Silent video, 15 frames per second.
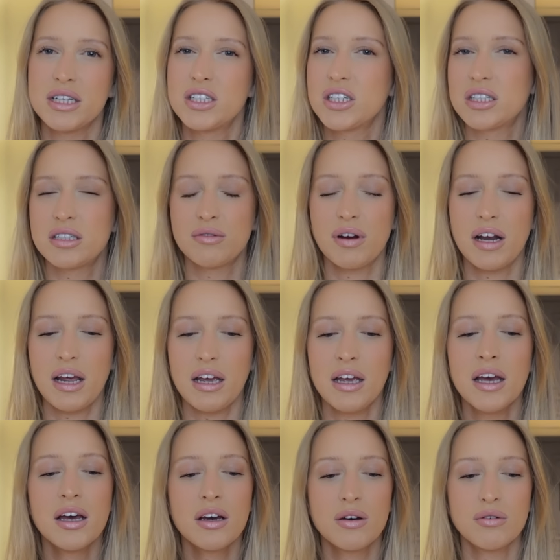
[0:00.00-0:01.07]
It's just a really
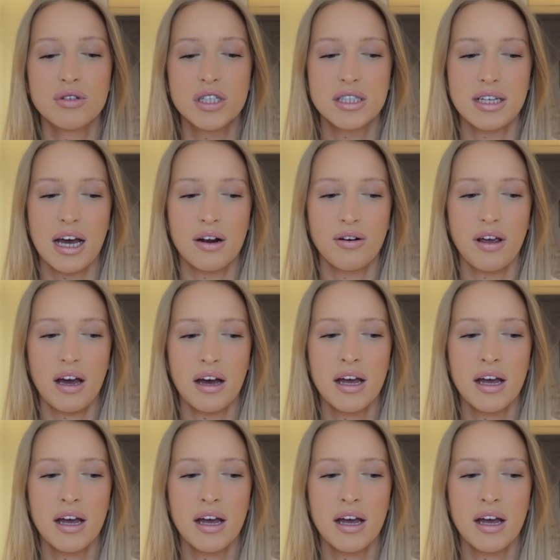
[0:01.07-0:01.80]
gorgeous area.